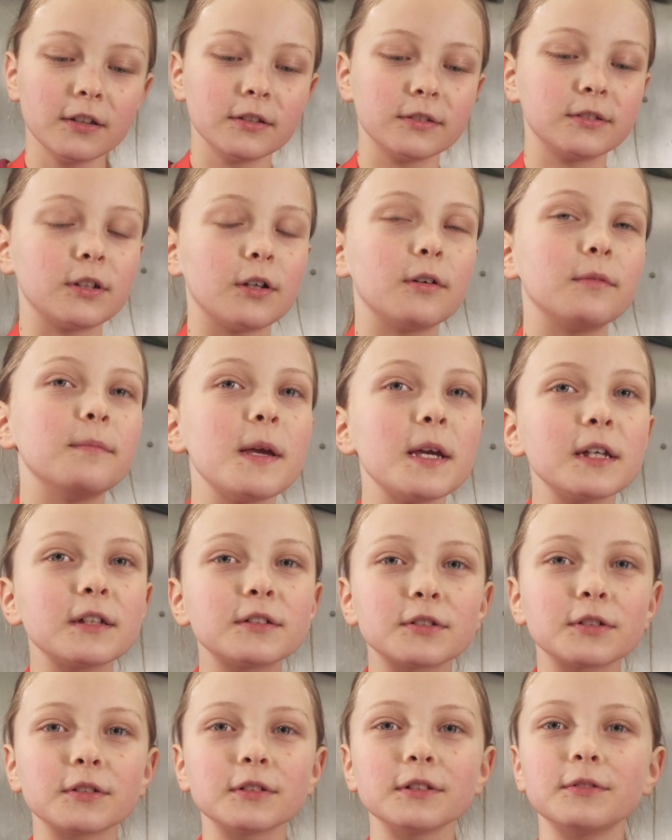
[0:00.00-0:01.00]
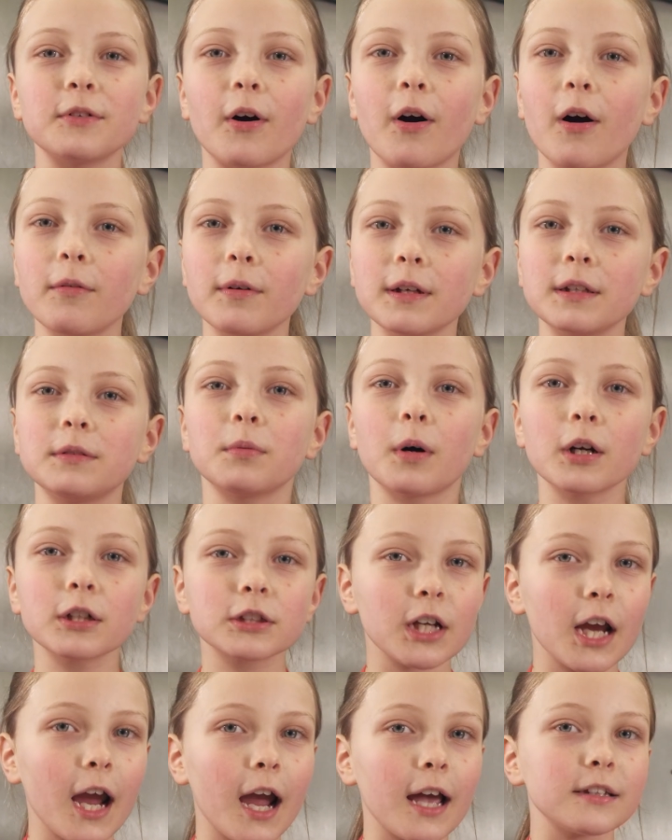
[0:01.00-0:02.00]
So make sure you always
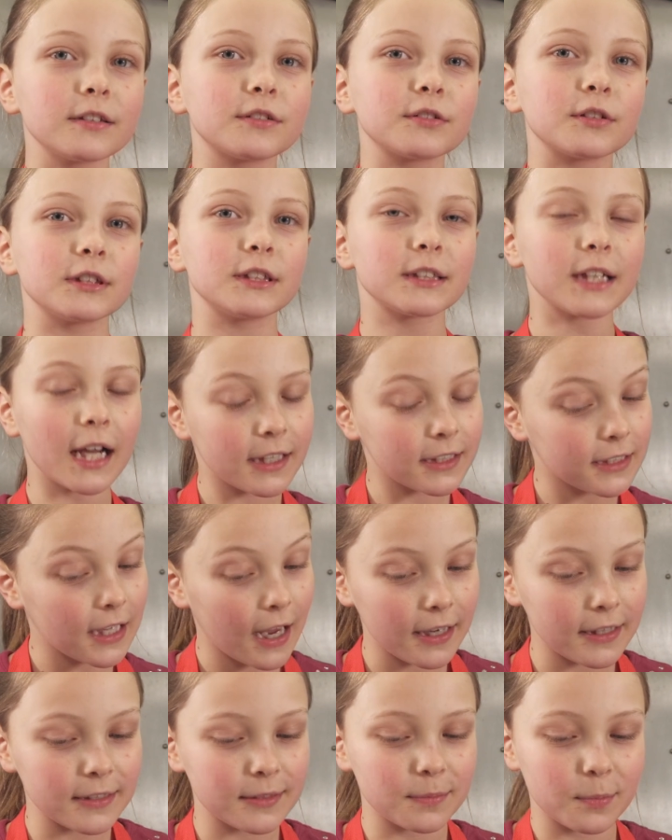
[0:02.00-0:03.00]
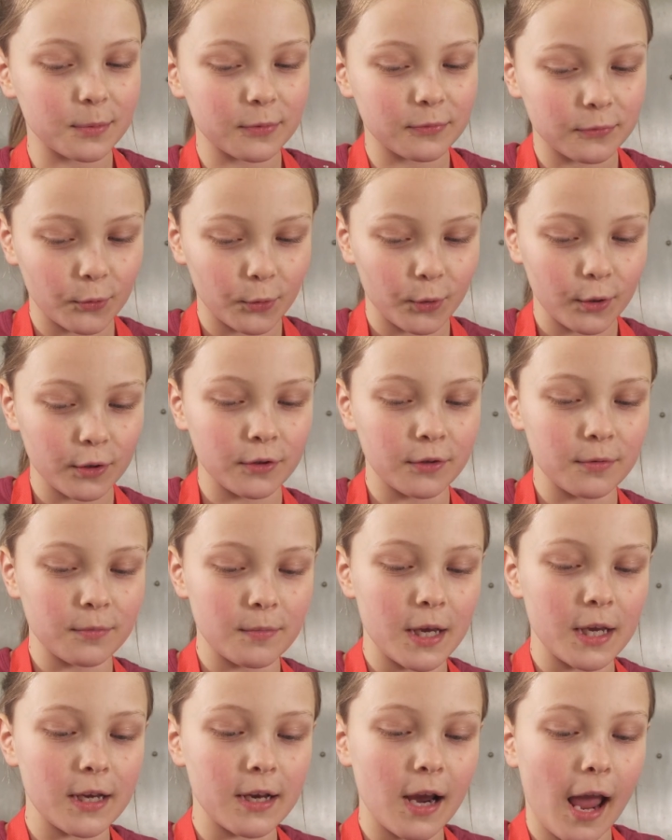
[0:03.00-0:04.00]
wash your hands or sanitize before you
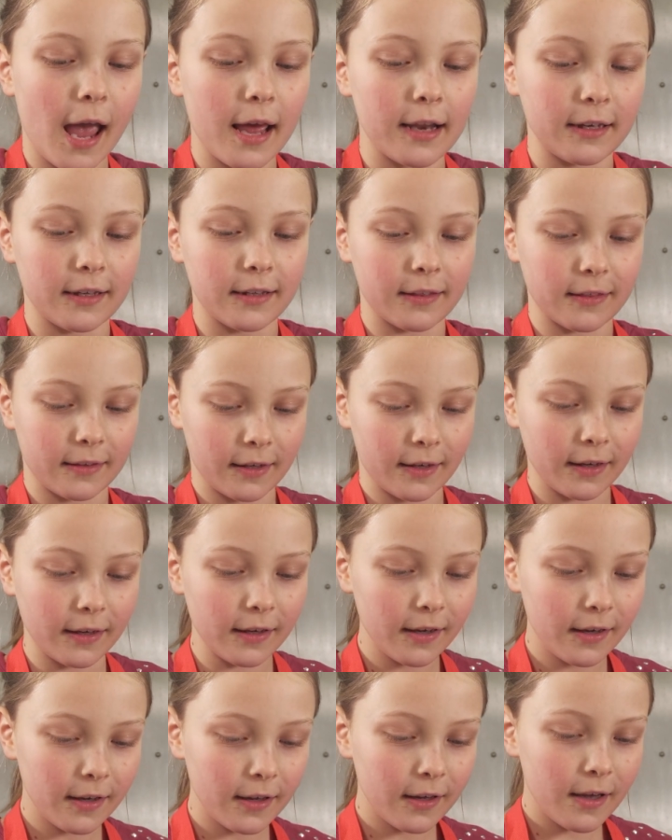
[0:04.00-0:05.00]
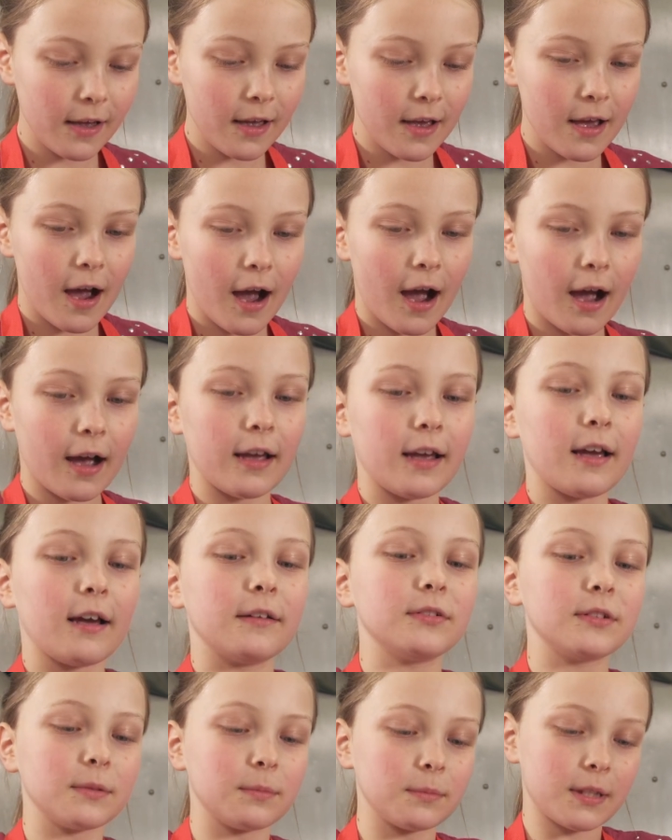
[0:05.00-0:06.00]
make anything. I
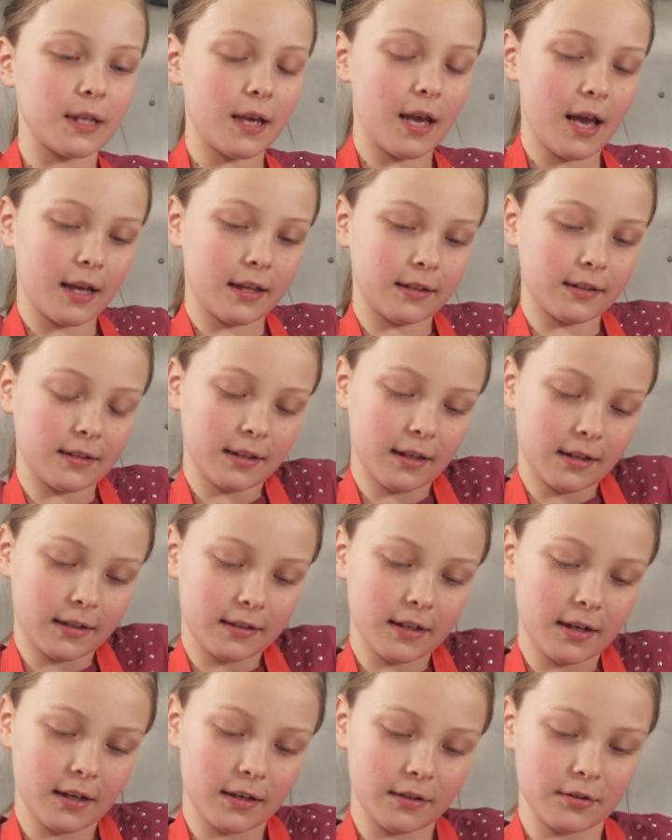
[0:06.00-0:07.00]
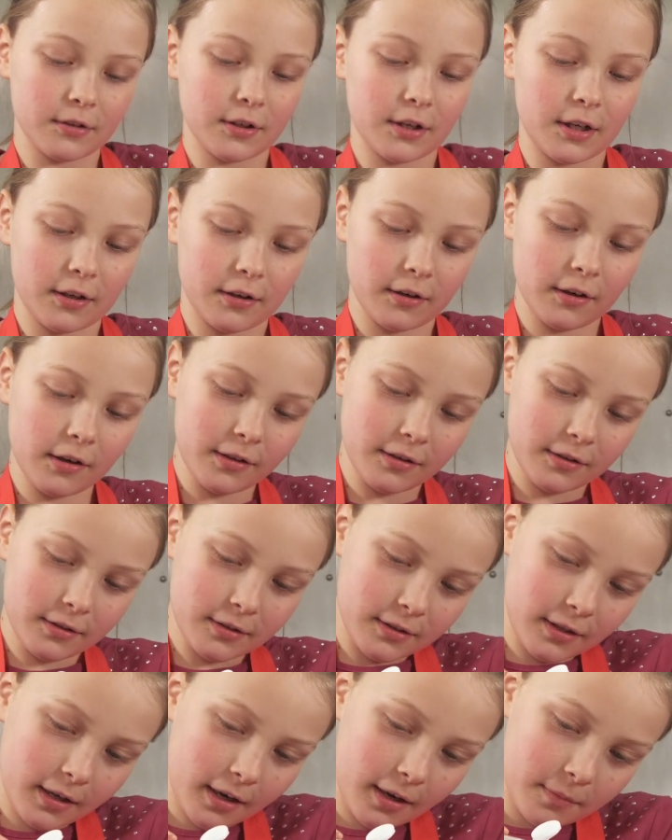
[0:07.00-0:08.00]
have some hand sanitizer here.
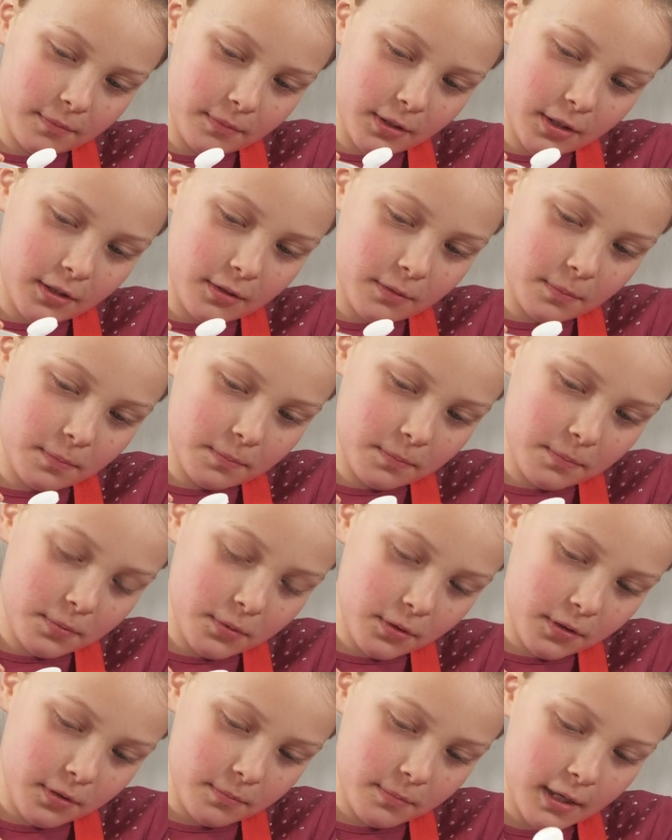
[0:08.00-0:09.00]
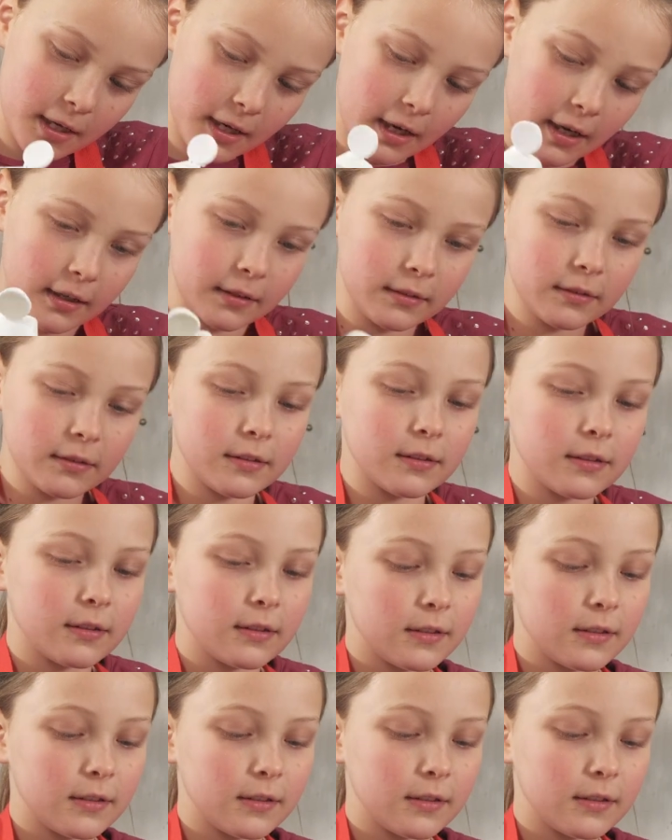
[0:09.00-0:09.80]
I'm gonna put on my hands